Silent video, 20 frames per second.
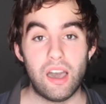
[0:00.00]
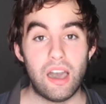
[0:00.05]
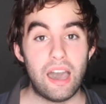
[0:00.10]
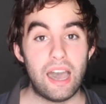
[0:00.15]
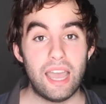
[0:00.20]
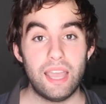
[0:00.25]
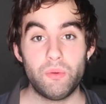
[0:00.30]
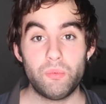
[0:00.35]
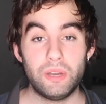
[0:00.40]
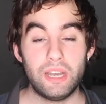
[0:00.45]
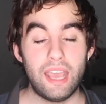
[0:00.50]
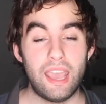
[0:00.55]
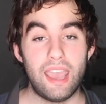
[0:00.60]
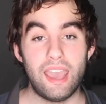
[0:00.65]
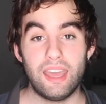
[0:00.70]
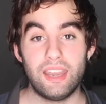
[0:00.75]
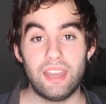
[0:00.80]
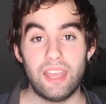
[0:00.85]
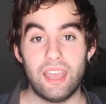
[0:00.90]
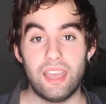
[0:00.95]
I went
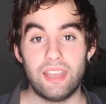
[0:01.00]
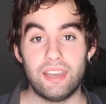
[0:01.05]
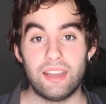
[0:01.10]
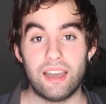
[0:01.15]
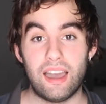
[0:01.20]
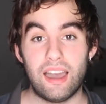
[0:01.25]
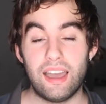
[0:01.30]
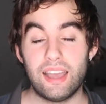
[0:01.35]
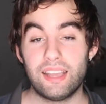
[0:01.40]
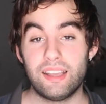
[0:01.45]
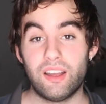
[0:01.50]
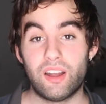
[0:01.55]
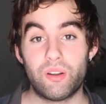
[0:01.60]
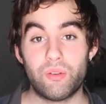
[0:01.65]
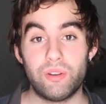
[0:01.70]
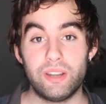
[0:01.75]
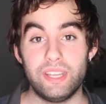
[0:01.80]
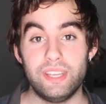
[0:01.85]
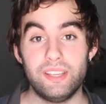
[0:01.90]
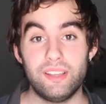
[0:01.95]
ahead and I
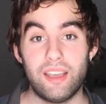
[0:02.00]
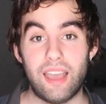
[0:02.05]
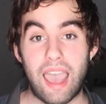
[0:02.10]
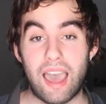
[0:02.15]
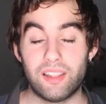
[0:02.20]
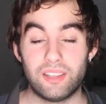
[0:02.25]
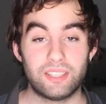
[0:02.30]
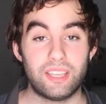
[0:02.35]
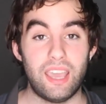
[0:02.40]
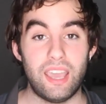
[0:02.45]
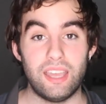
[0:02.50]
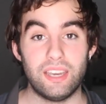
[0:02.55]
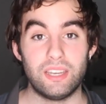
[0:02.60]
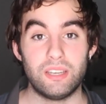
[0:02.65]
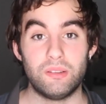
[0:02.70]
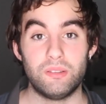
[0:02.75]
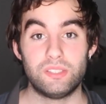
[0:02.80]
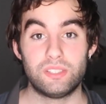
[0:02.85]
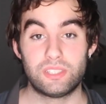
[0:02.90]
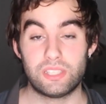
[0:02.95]
already
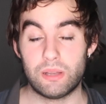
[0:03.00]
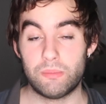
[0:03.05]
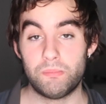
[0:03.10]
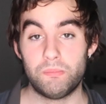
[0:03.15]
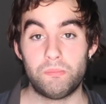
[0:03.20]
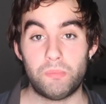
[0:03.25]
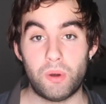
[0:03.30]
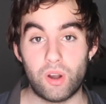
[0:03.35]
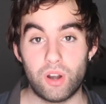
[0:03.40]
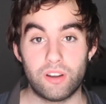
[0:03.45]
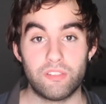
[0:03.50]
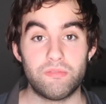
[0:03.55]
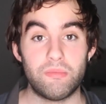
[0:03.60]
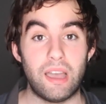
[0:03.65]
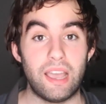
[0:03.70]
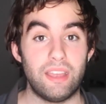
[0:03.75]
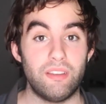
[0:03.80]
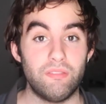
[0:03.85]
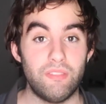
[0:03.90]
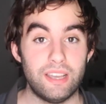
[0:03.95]
allocated some part of
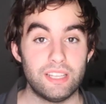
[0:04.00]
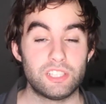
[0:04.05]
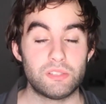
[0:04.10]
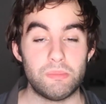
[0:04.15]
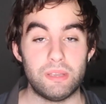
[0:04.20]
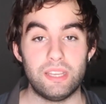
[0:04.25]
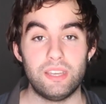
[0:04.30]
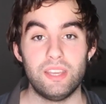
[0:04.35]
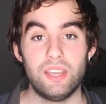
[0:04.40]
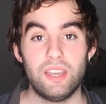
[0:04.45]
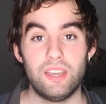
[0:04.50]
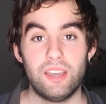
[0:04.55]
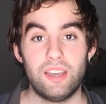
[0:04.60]
my investment